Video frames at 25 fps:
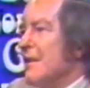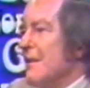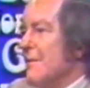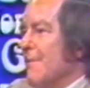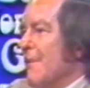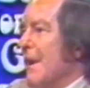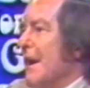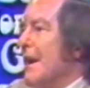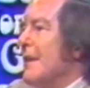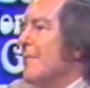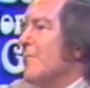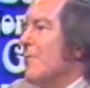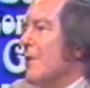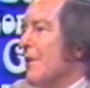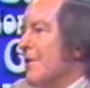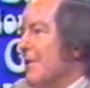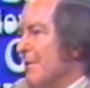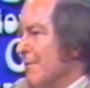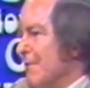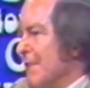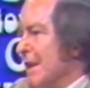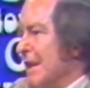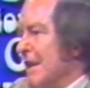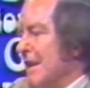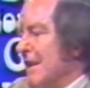debate
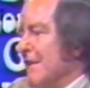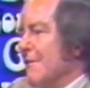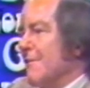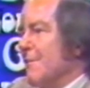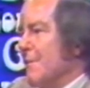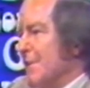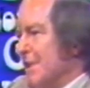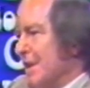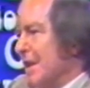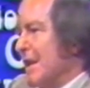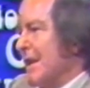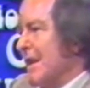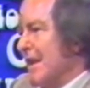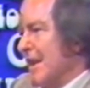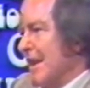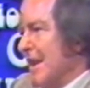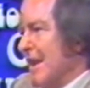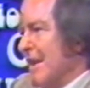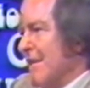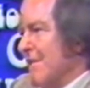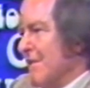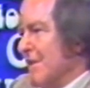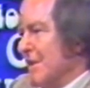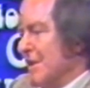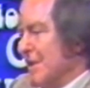what the meaning of particular
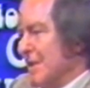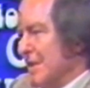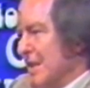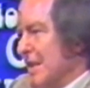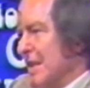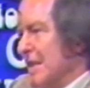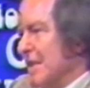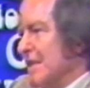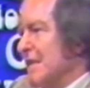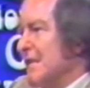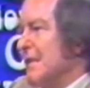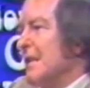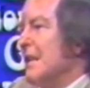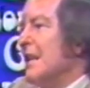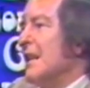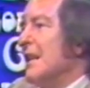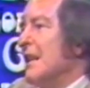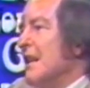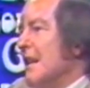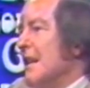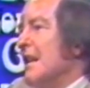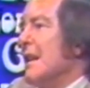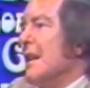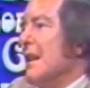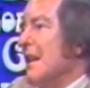evidence is
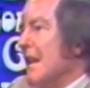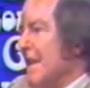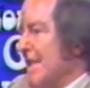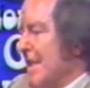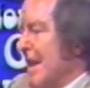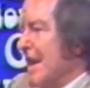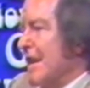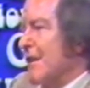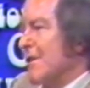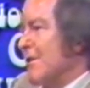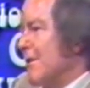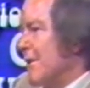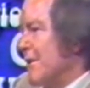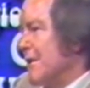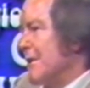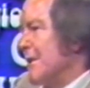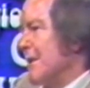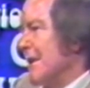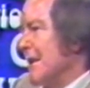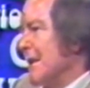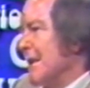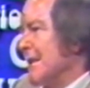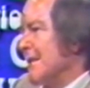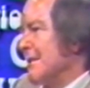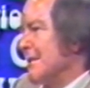in that
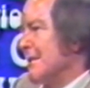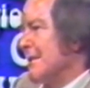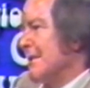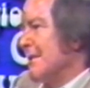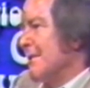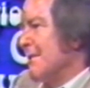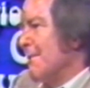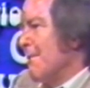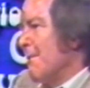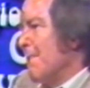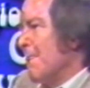context.